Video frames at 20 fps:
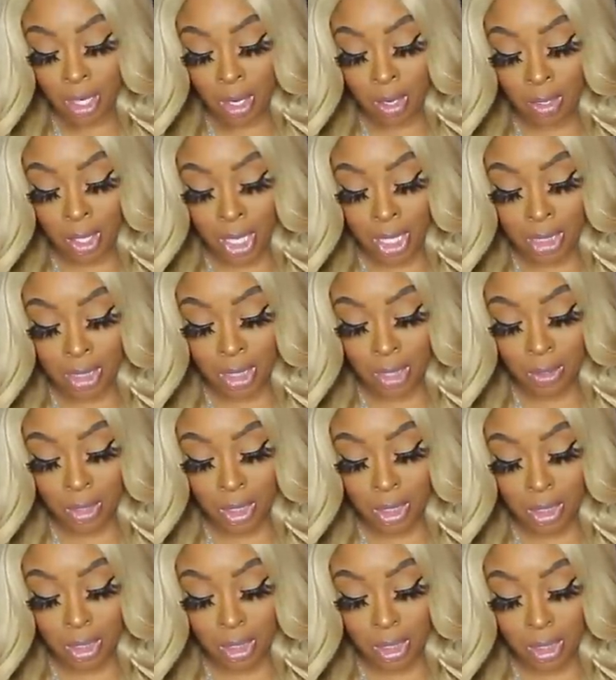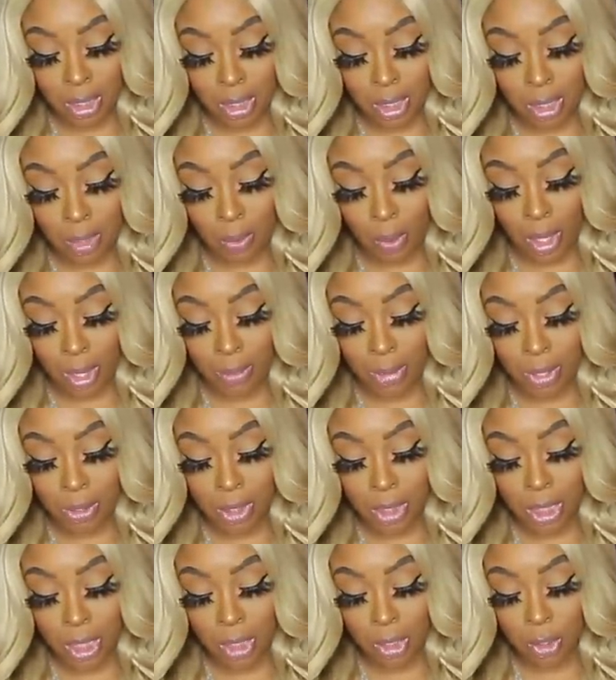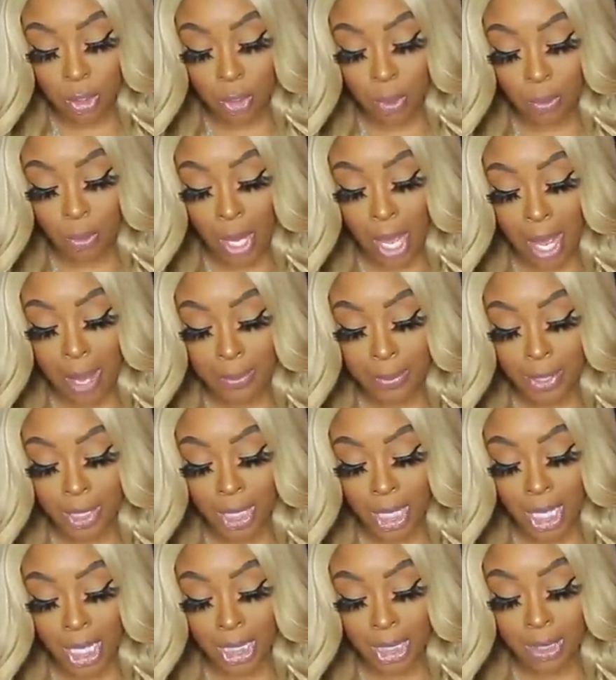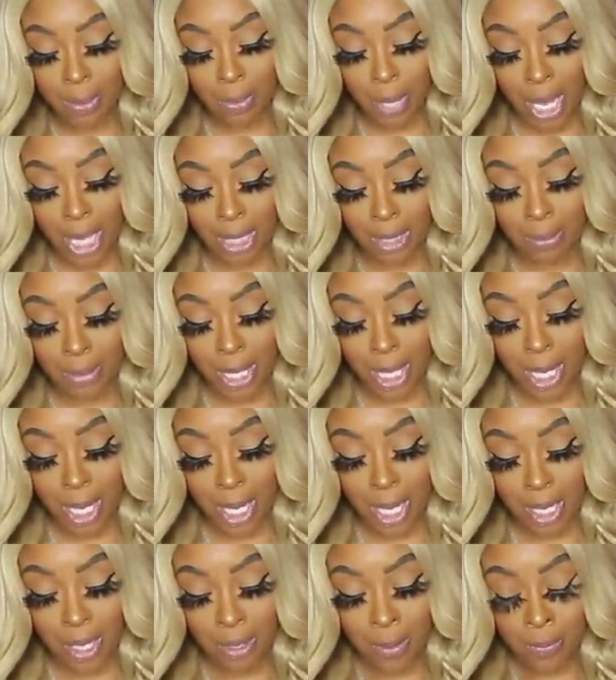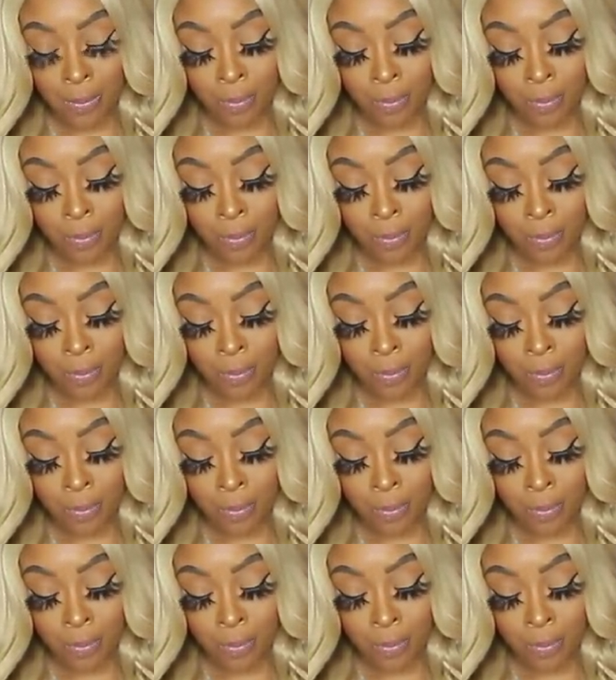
okay so this is the rainbow signature poppy x body bag